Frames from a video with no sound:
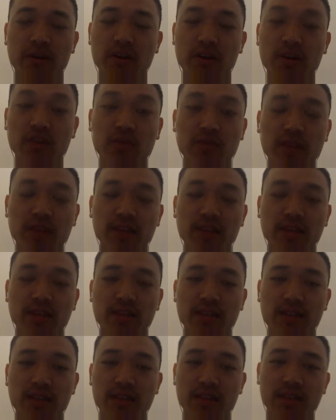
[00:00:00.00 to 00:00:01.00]
your
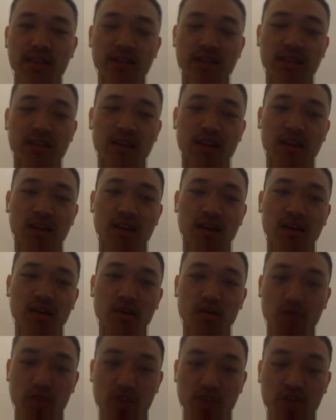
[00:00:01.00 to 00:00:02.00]
weaknesses,
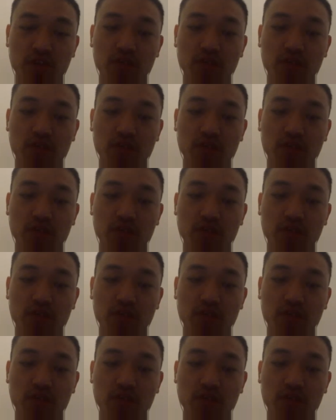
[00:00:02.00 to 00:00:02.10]
what you're